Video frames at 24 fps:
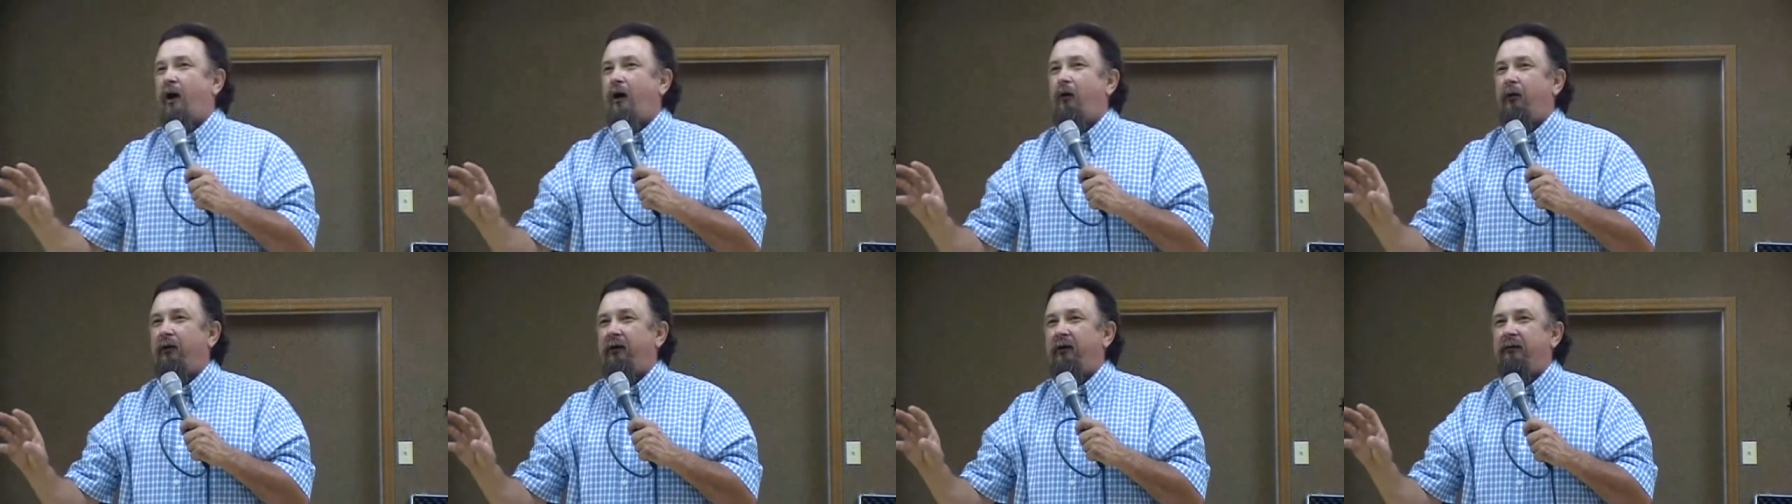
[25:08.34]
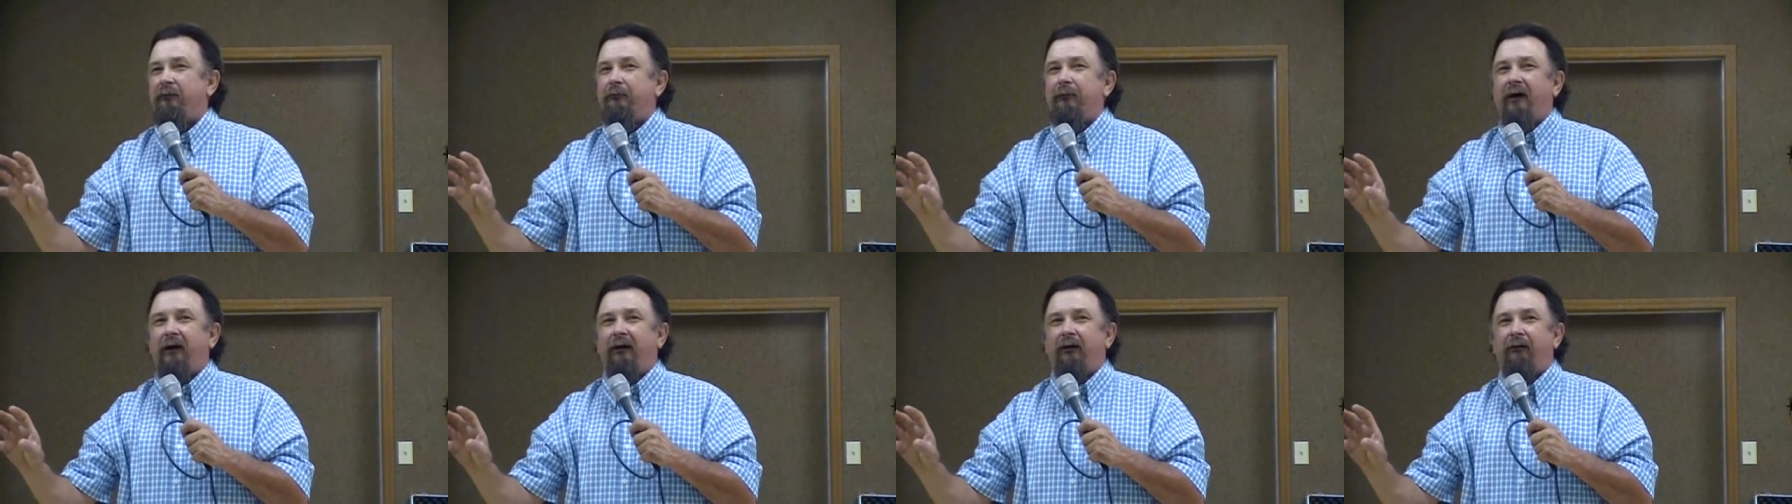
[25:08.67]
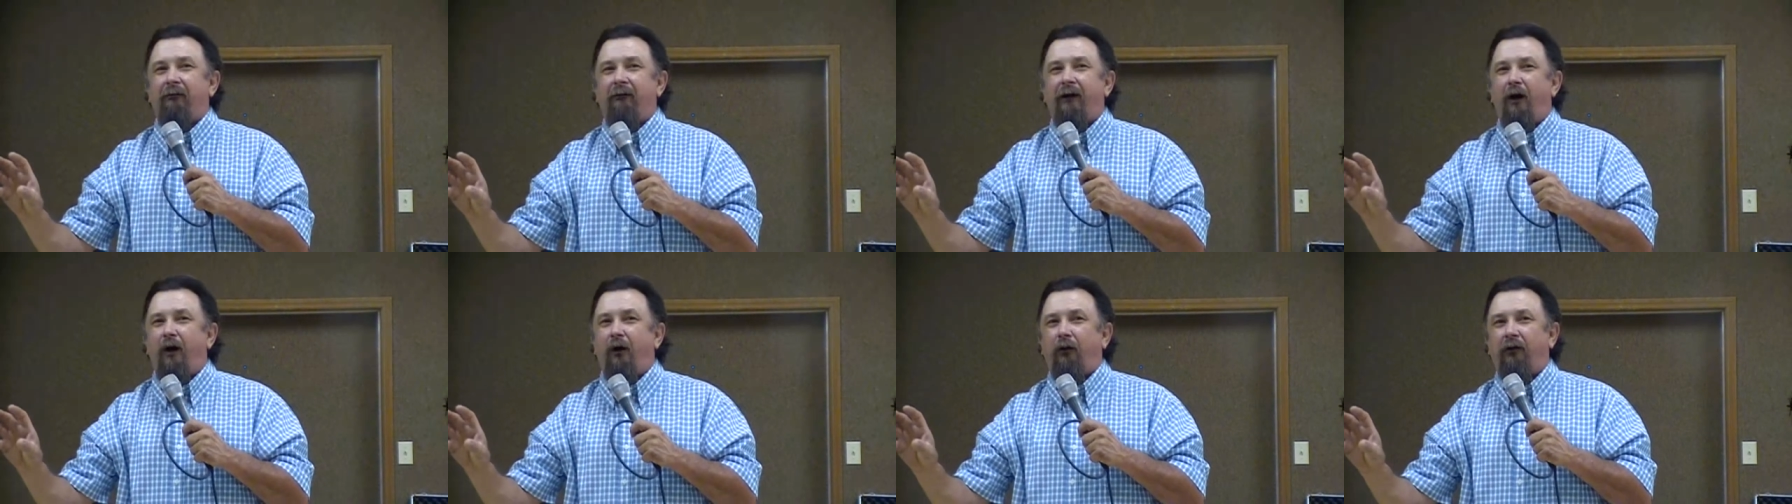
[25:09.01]
though, in the
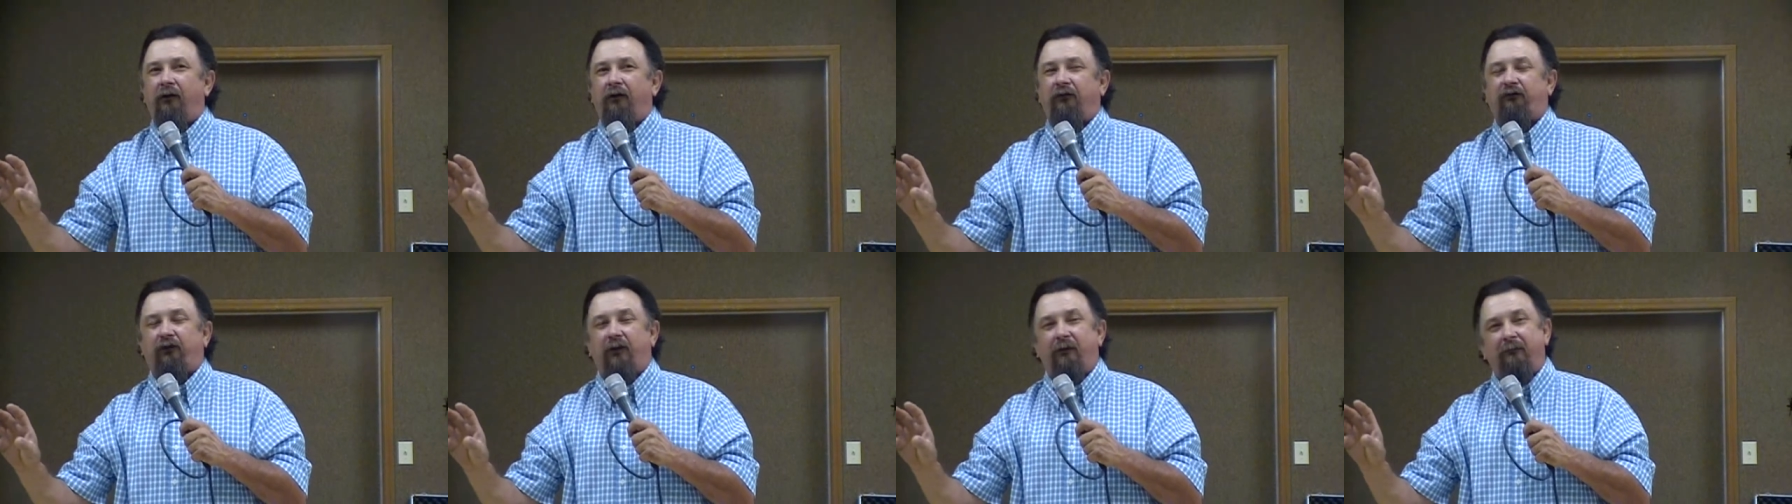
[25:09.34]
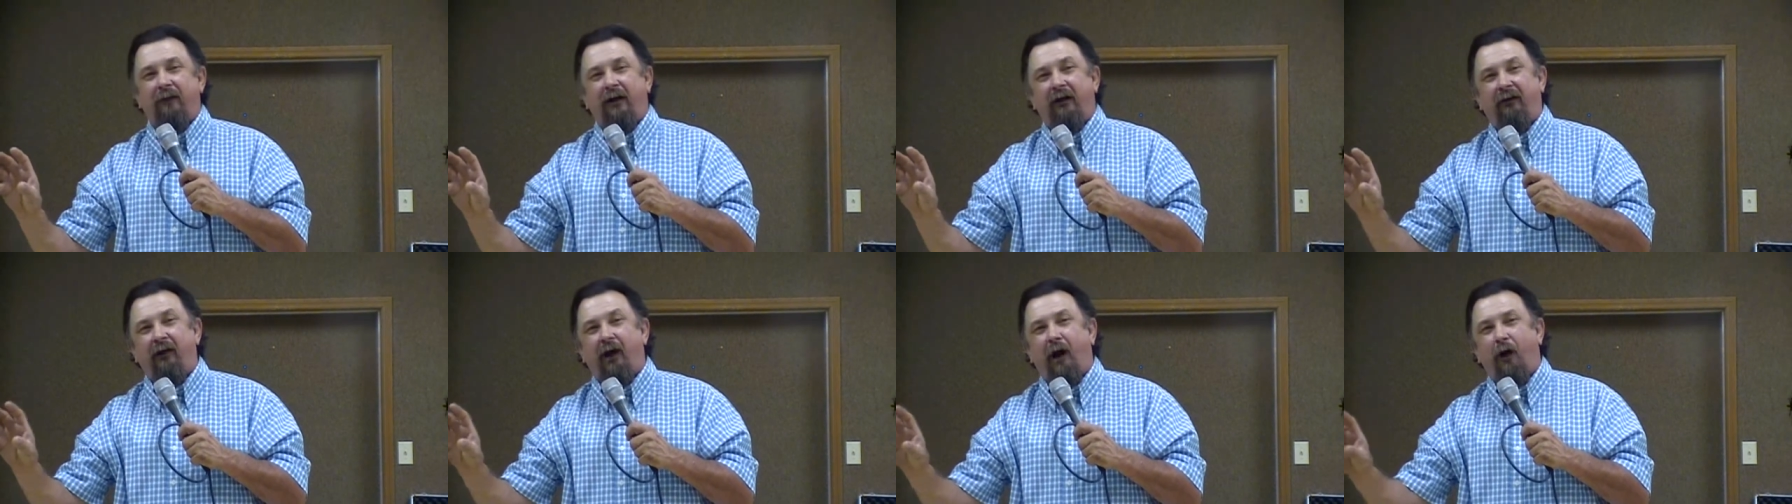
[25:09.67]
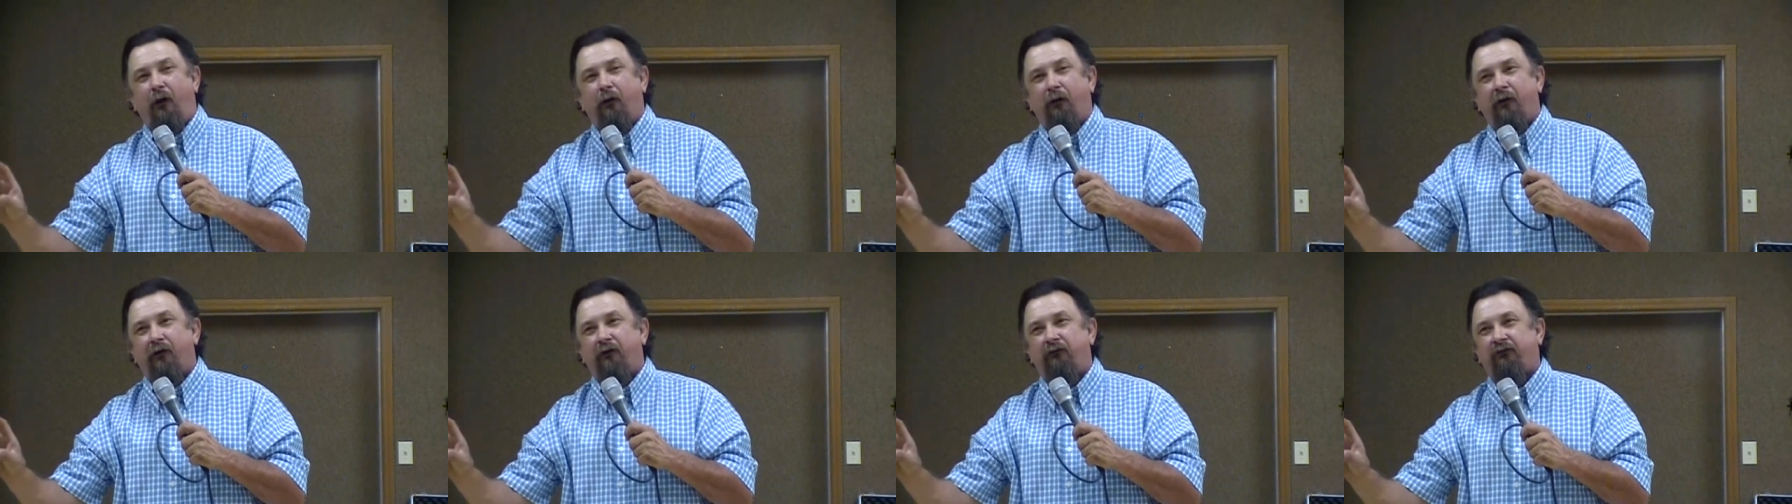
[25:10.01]
middle of all this at my
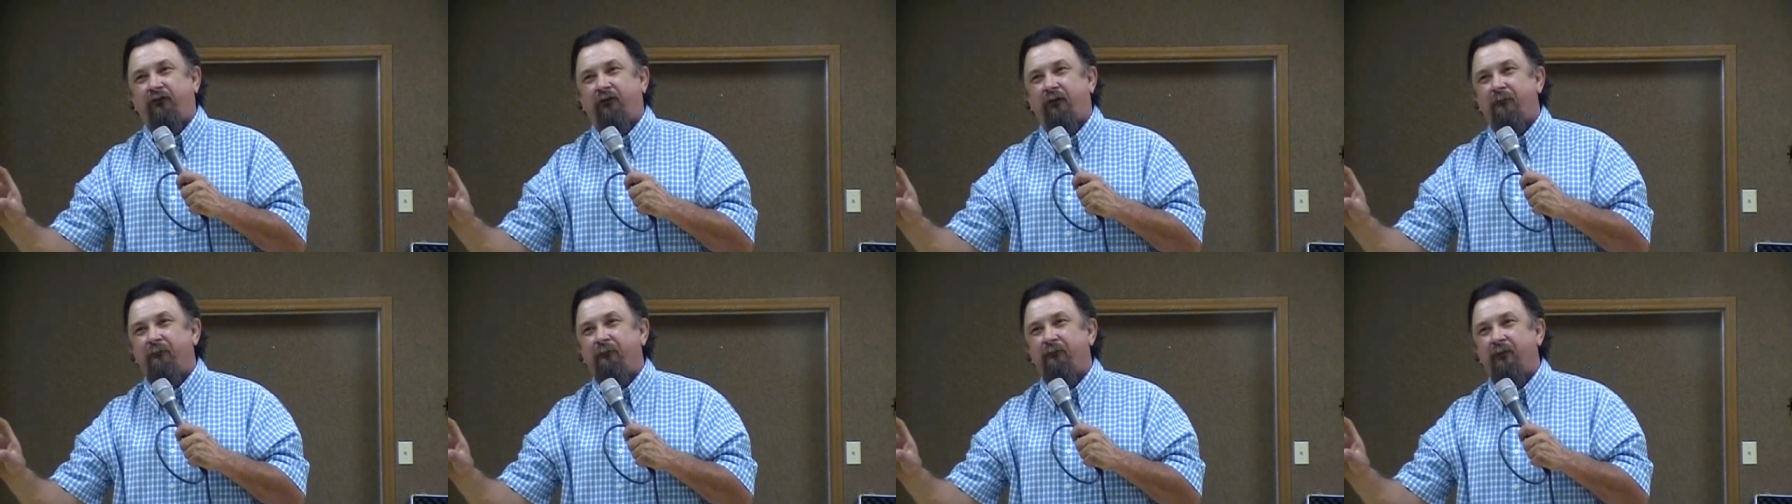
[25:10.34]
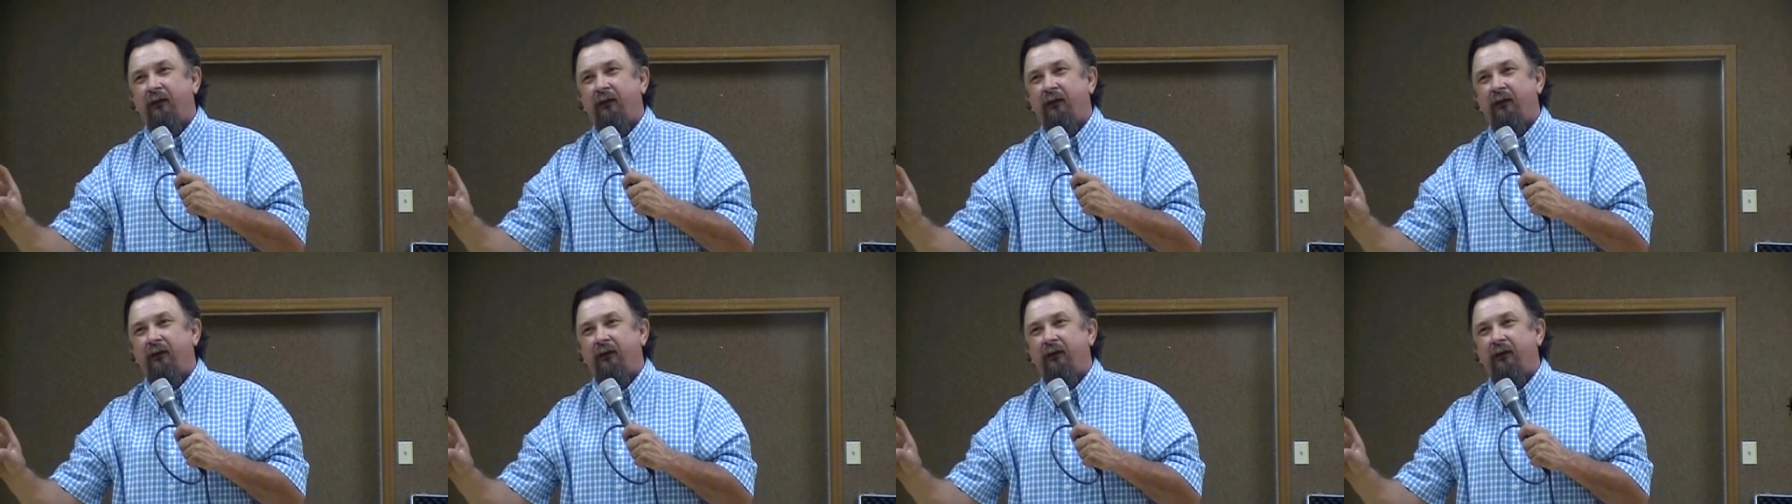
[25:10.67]
daughter's